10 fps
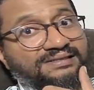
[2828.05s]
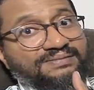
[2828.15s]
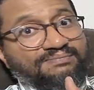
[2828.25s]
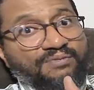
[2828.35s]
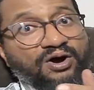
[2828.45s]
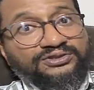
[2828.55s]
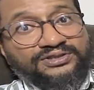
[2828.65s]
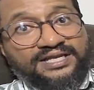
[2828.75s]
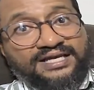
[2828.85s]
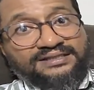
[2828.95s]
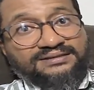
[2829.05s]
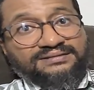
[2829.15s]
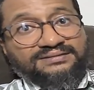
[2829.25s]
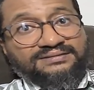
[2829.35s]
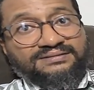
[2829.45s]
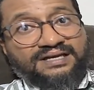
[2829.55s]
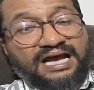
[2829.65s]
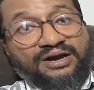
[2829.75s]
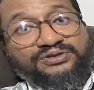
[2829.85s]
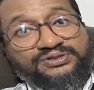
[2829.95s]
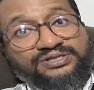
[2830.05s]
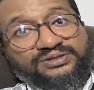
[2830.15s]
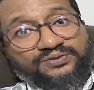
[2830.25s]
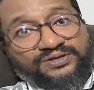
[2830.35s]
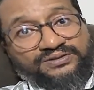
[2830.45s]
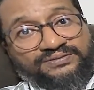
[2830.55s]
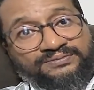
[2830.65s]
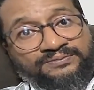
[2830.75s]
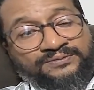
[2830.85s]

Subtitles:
modulate how you see the world.